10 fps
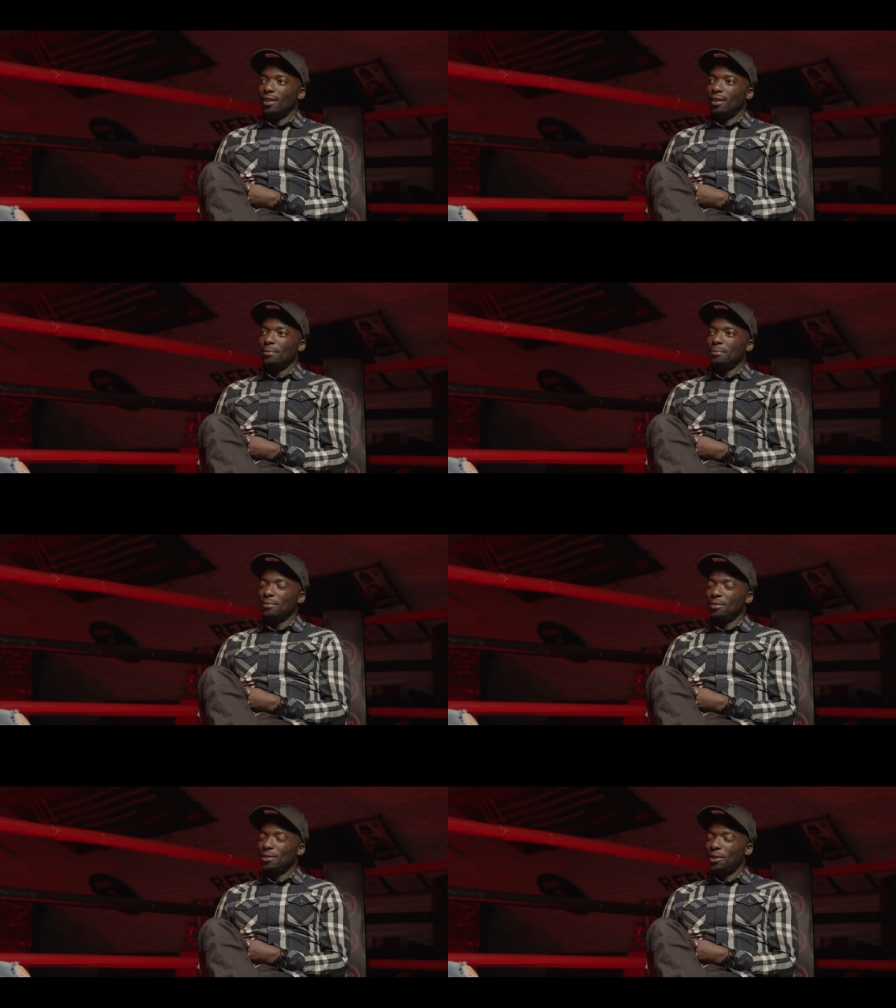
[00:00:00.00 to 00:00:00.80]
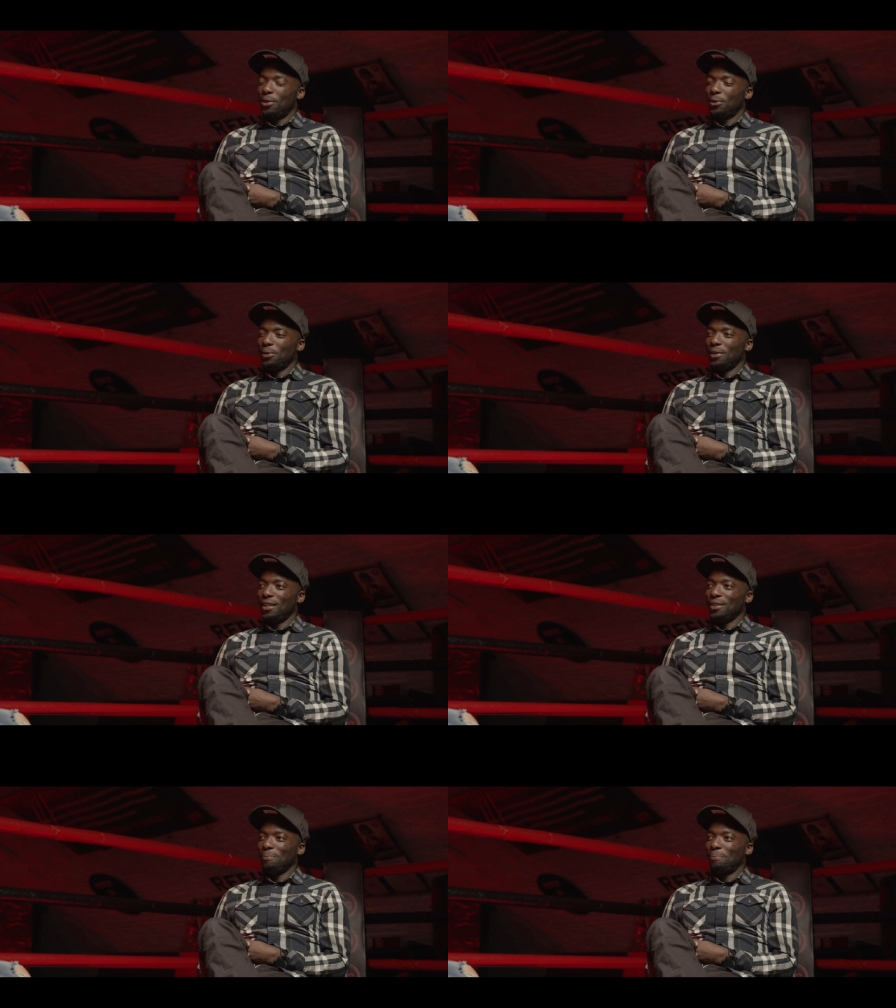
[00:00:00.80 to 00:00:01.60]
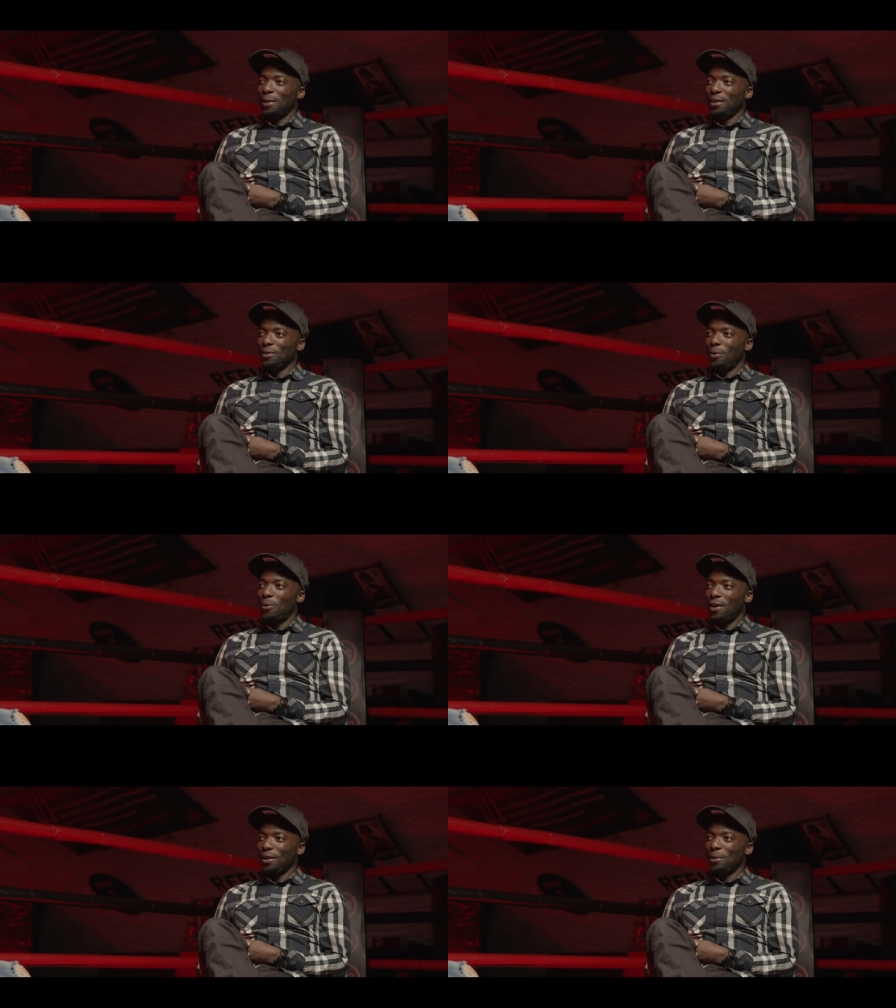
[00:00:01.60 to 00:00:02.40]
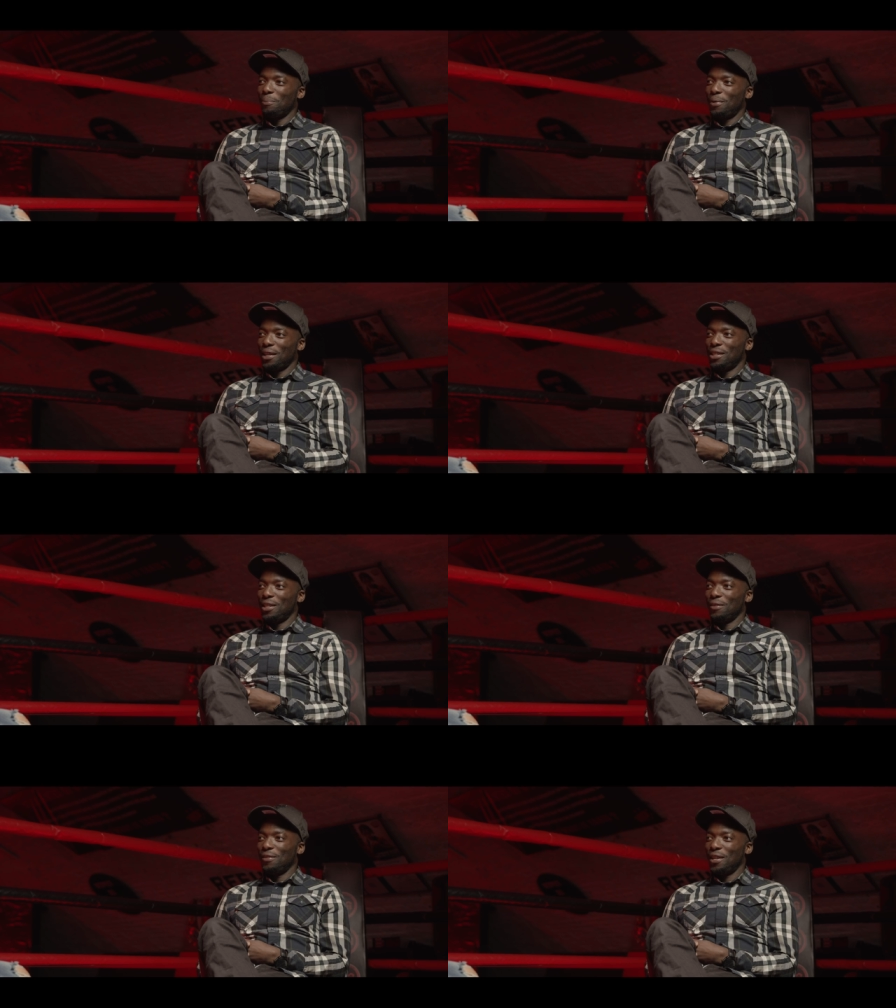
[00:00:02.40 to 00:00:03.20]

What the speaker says: No, being quite competitive